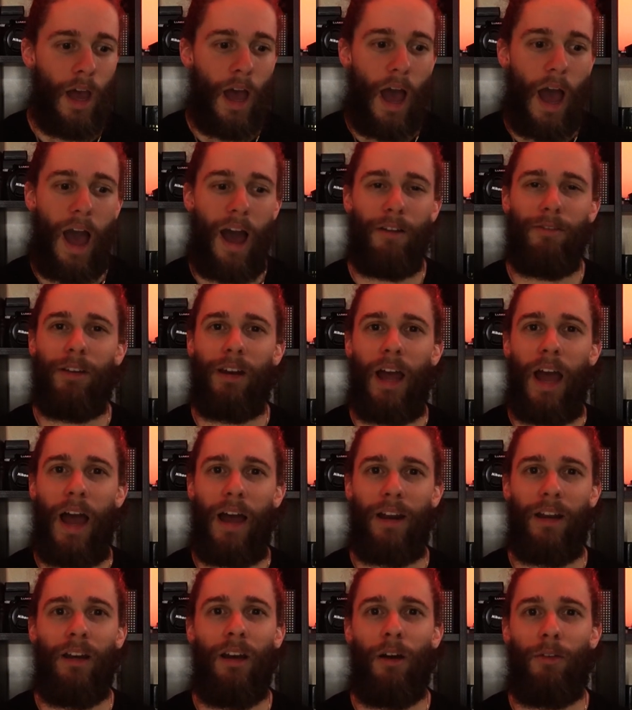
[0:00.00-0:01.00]
haven't
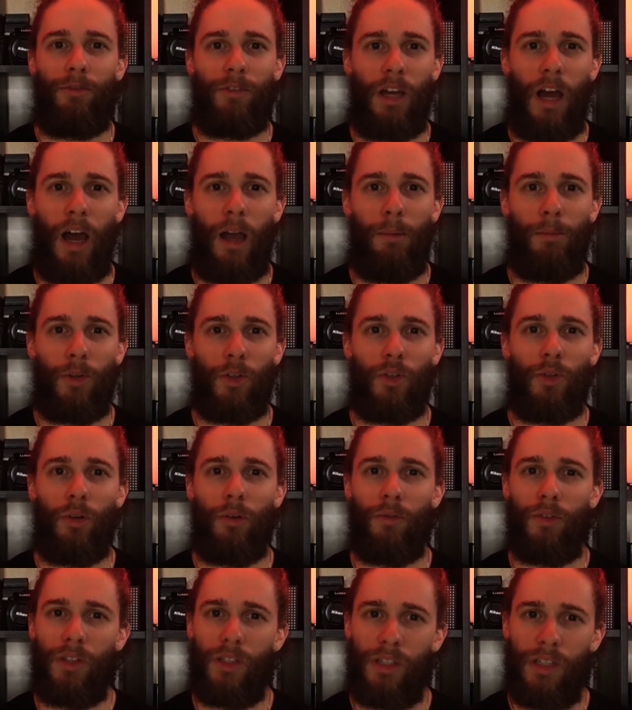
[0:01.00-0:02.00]
had enough time to sort
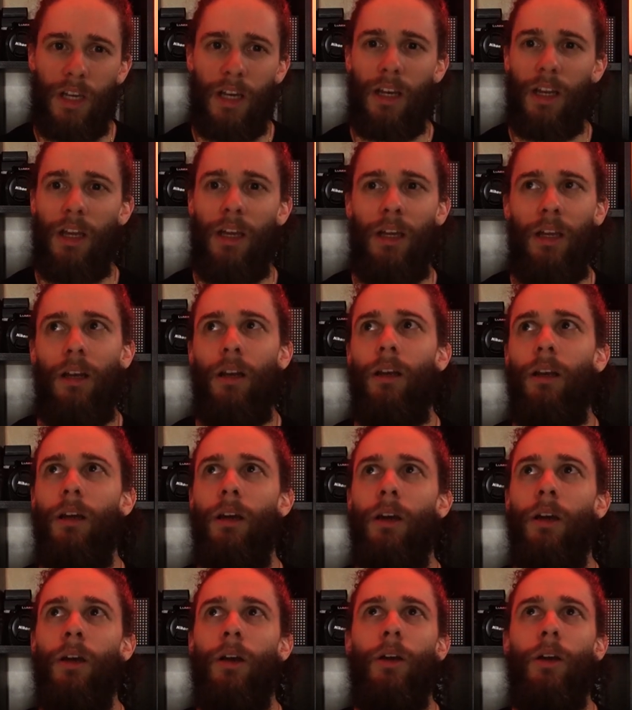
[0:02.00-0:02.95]
of sit in